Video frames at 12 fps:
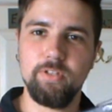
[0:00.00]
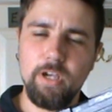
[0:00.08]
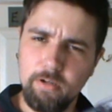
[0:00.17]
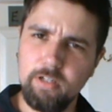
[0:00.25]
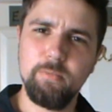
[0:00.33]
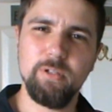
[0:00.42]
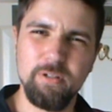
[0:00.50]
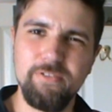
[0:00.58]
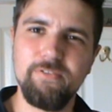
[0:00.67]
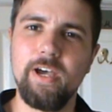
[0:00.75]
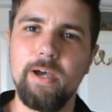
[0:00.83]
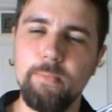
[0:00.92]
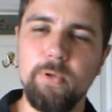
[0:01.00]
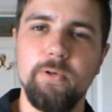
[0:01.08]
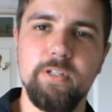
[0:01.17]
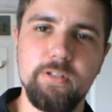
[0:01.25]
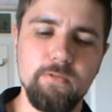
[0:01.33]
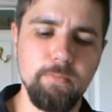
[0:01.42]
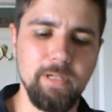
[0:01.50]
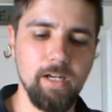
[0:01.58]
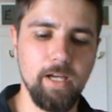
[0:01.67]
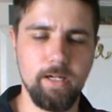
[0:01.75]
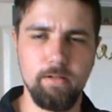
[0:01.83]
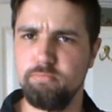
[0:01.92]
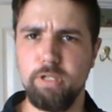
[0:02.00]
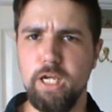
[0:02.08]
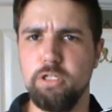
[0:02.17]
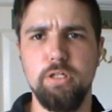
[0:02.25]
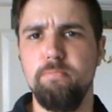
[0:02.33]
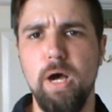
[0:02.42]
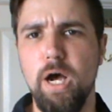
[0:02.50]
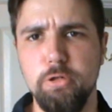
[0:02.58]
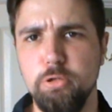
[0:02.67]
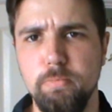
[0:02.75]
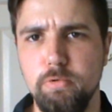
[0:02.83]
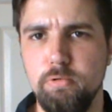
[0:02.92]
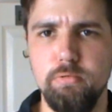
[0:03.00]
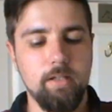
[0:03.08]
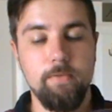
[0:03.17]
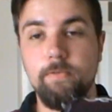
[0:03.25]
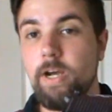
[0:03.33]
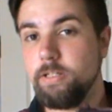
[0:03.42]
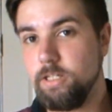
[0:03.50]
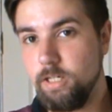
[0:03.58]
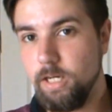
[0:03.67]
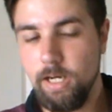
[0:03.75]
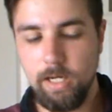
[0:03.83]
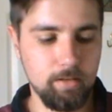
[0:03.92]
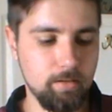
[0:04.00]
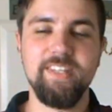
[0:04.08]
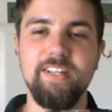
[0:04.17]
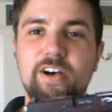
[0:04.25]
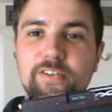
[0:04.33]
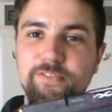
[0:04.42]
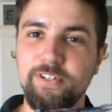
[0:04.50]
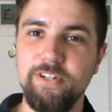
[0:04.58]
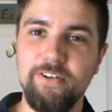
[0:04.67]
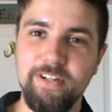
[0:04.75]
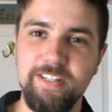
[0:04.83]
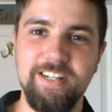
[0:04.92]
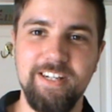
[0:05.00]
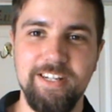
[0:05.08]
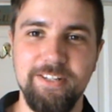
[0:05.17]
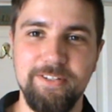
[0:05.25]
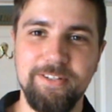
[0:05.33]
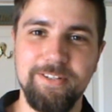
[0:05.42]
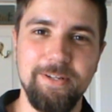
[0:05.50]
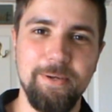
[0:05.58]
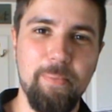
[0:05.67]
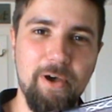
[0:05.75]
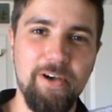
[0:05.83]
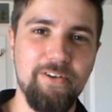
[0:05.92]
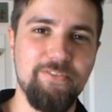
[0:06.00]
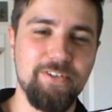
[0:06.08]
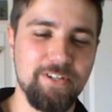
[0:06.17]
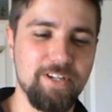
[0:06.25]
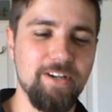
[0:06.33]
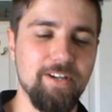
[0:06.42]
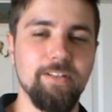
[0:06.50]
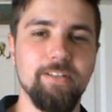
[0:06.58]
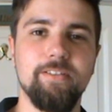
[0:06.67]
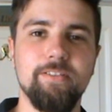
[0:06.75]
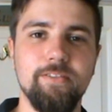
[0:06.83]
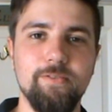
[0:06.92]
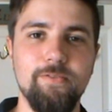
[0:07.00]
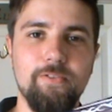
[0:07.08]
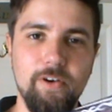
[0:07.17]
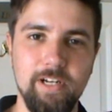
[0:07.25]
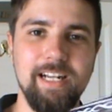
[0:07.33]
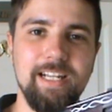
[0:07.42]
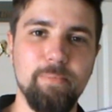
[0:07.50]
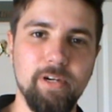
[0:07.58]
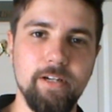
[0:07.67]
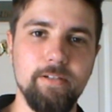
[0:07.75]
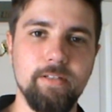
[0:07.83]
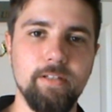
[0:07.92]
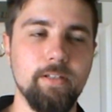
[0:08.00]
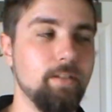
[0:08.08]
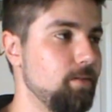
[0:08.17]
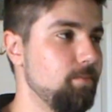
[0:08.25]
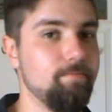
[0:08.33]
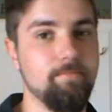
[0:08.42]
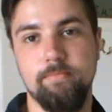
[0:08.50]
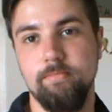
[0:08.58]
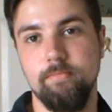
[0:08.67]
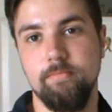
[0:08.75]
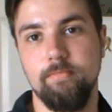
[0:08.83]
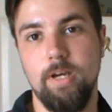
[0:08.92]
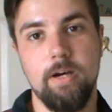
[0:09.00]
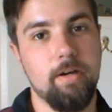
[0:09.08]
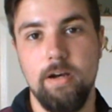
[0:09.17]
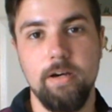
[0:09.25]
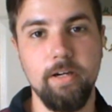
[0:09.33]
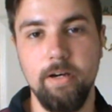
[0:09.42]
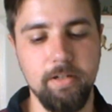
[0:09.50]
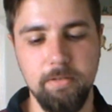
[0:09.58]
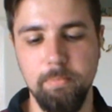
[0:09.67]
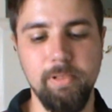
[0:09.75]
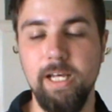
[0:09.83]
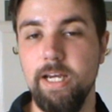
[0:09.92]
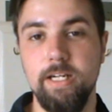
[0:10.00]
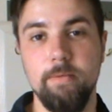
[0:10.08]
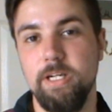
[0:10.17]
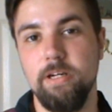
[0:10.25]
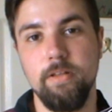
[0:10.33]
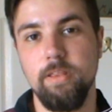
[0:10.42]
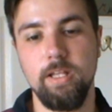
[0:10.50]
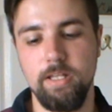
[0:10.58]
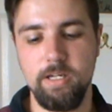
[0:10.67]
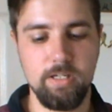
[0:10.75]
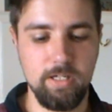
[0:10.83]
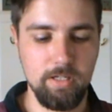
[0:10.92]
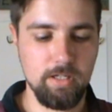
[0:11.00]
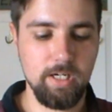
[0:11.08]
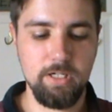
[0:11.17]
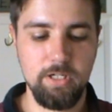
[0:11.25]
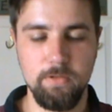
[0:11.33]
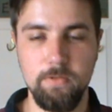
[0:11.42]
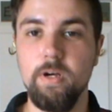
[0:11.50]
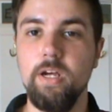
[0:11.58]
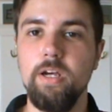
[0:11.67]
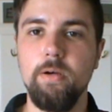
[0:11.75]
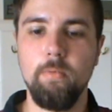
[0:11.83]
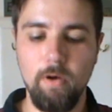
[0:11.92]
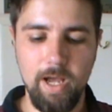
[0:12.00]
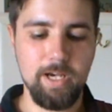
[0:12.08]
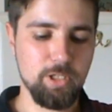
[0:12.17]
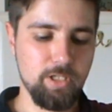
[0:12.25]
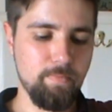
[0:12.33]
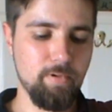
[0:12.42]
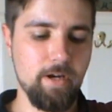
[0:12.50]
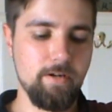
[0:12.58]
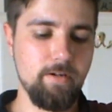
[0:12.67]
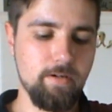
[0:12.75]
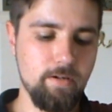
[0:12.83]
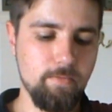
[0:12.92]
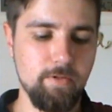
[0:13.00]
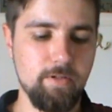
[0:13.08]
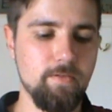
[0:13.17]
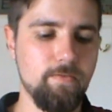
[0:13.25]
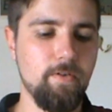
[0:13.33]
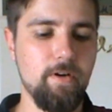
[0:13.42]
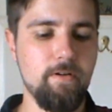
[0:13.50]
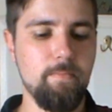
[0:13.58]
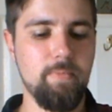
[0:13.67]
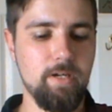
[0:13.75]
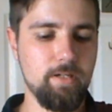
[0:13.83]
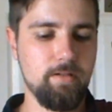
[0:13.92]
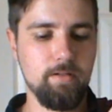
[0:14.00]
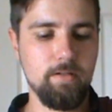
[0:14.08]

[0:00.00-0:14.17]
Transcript: Tokyo Marui fanboys will be like, that's impossible. In fact it can. After 9 years, a part of this gun finally broke. I can't complain. I mean, I think that's sensational. What actually broke was the firing pin.